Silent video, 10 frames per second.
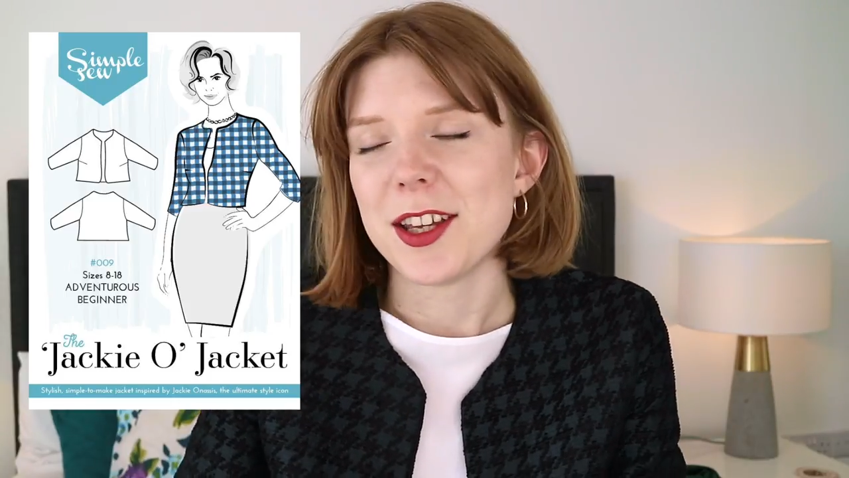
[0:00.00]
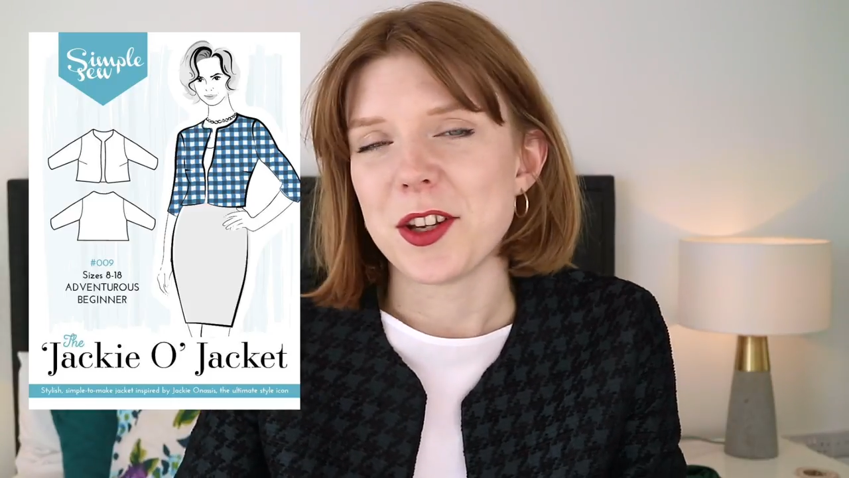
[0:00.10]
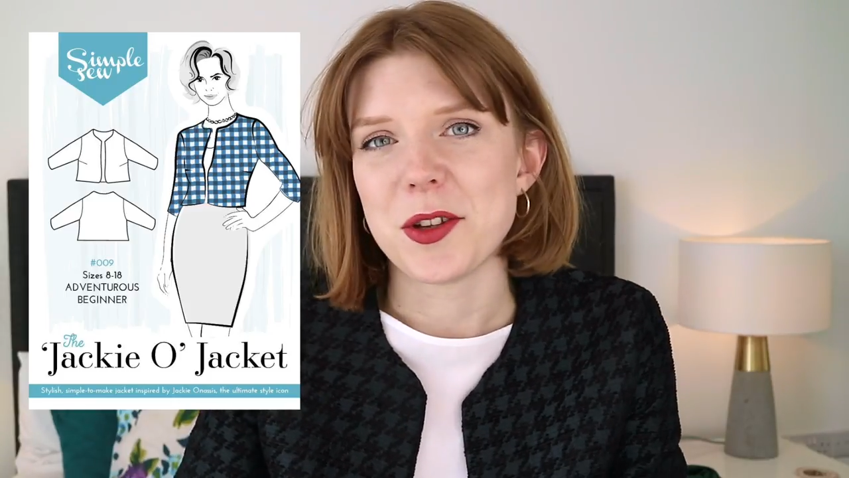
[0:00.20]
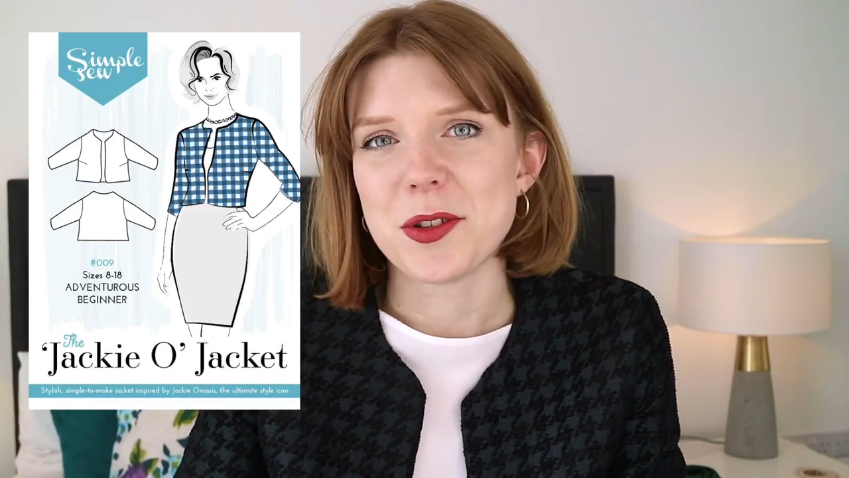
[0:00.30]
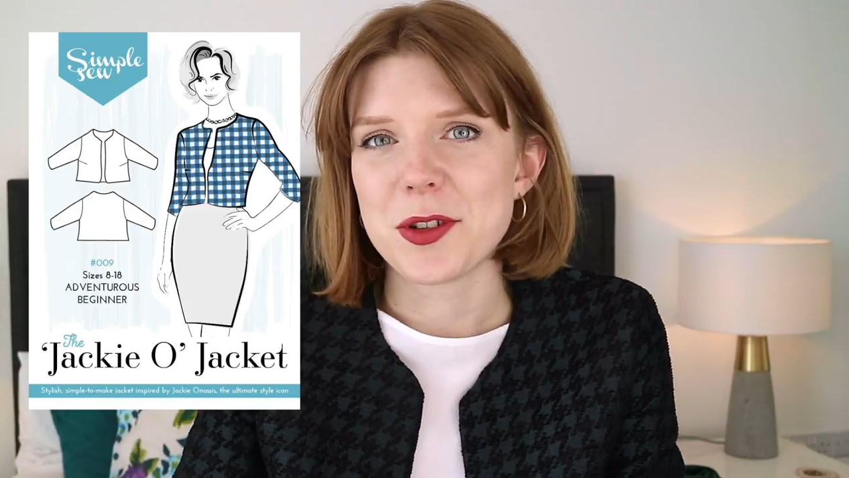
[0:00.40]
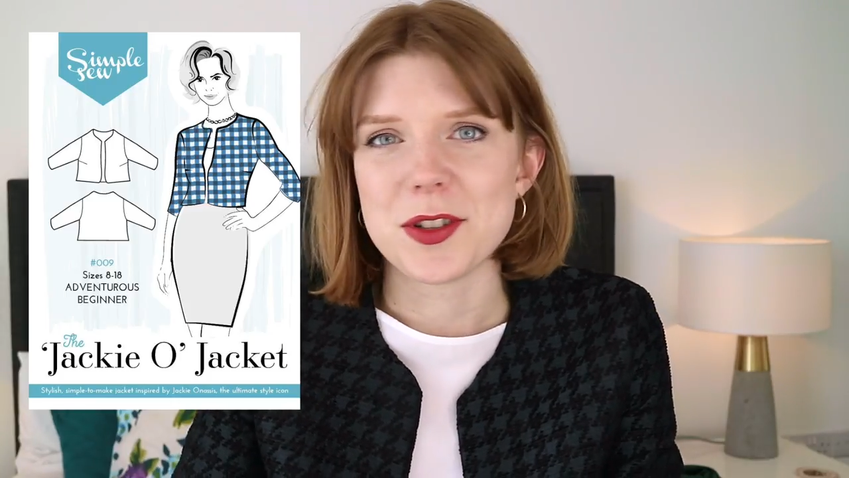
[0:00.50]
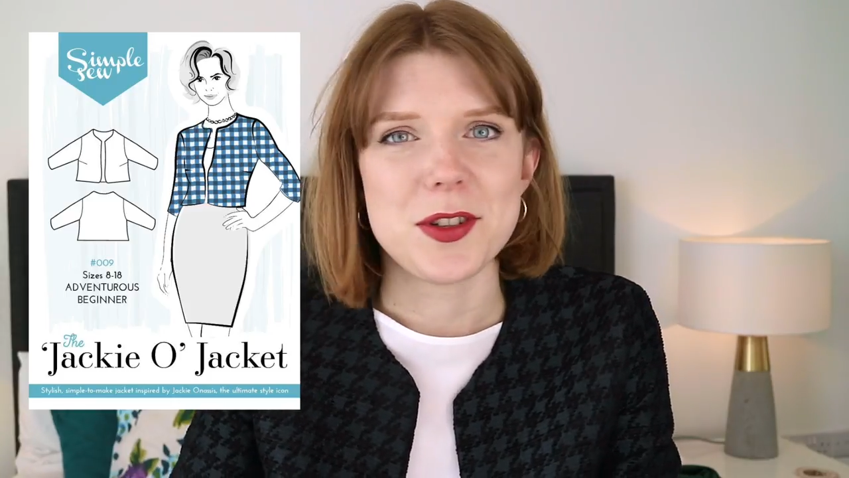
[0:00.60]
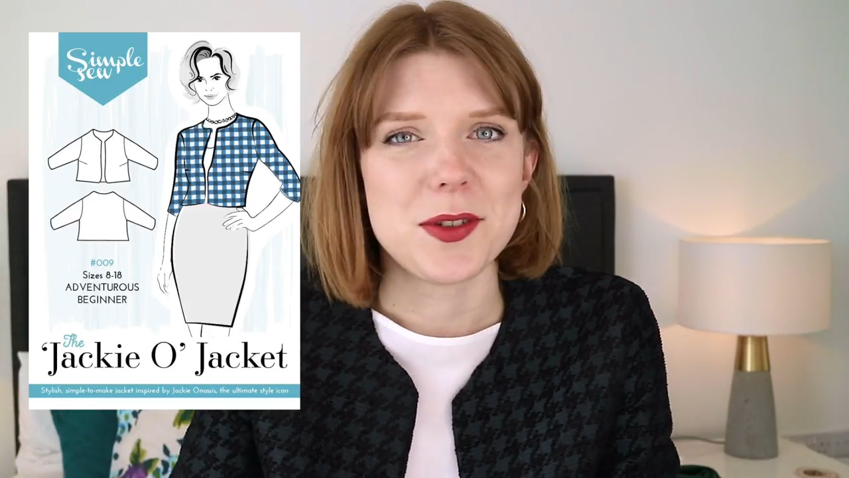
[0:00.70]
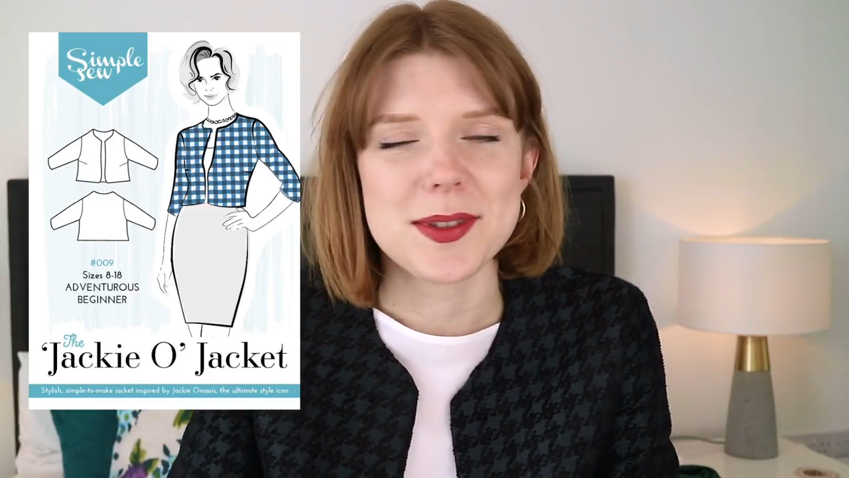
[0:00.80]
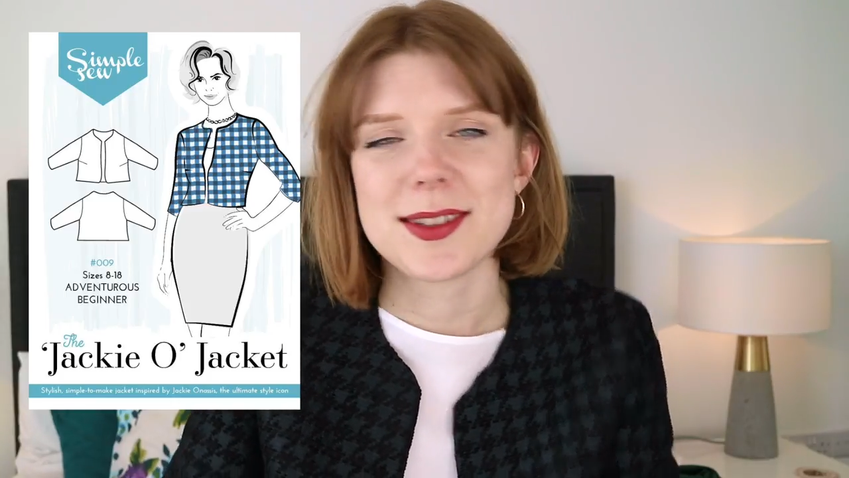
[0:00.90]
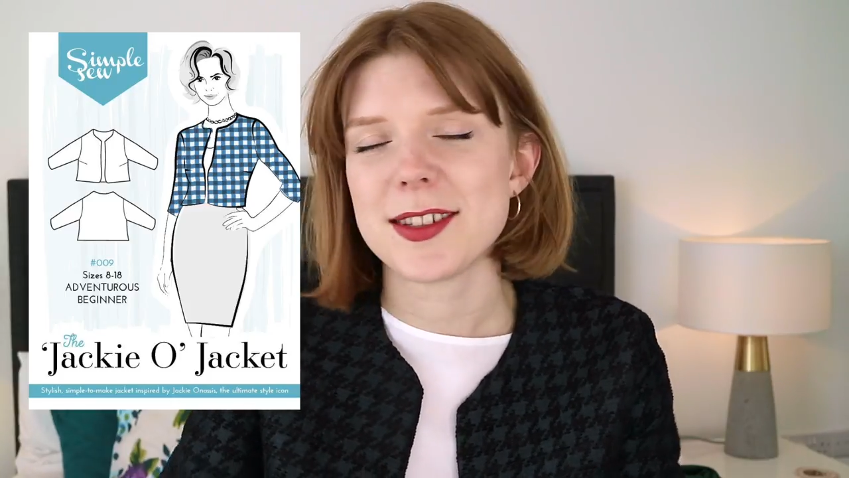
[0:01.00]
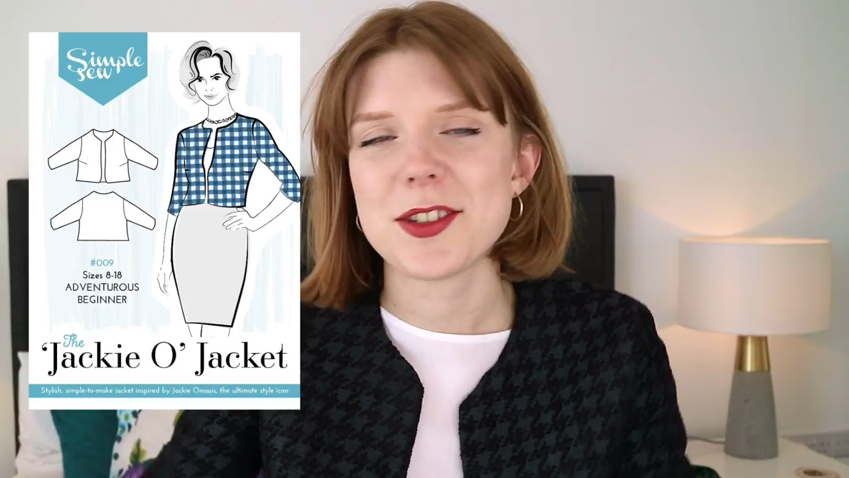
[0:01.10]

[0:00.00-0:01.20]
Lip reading: you know, you could use